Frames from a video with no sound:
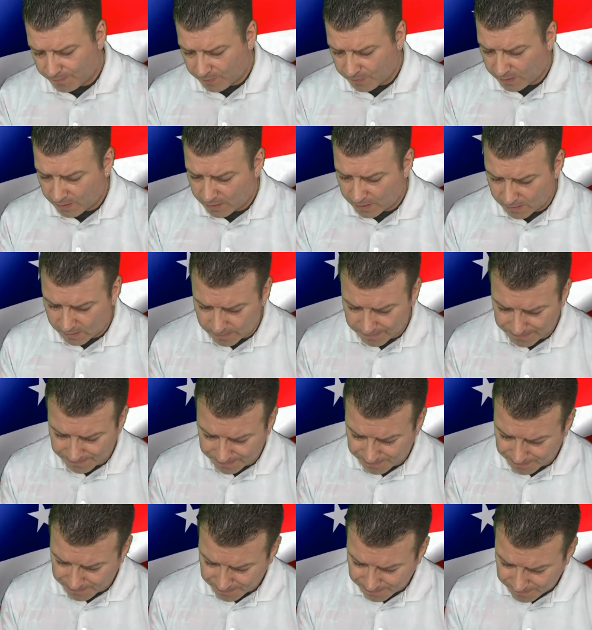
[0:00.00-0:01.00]

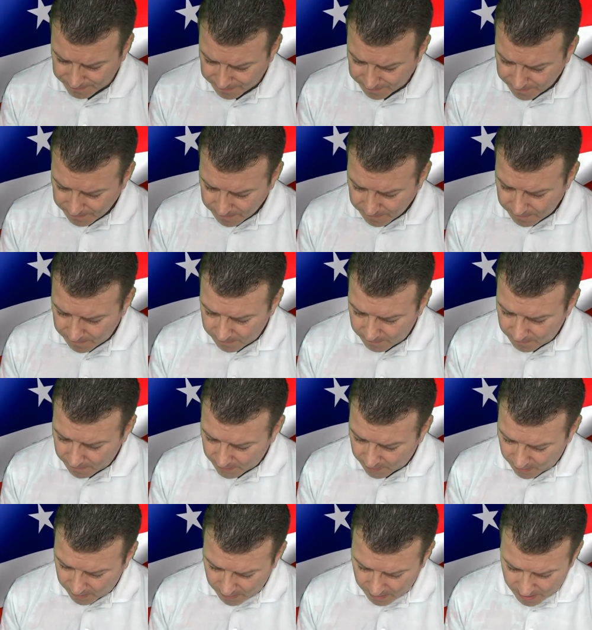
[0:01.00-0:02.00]

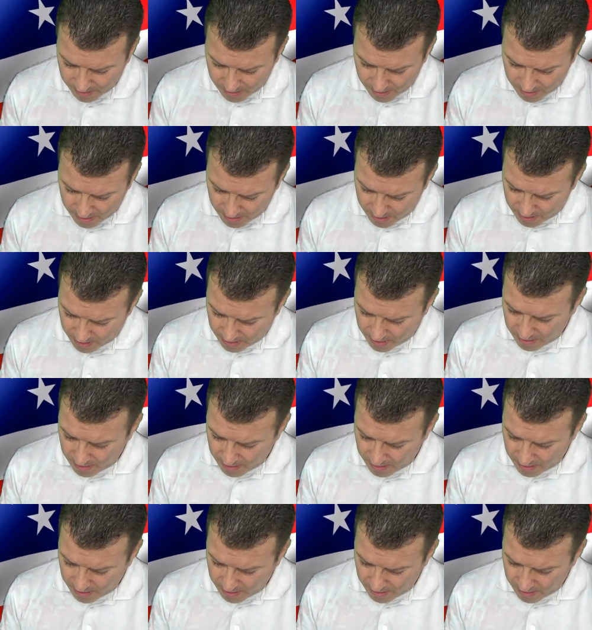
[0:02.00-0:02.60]
Nothing is said.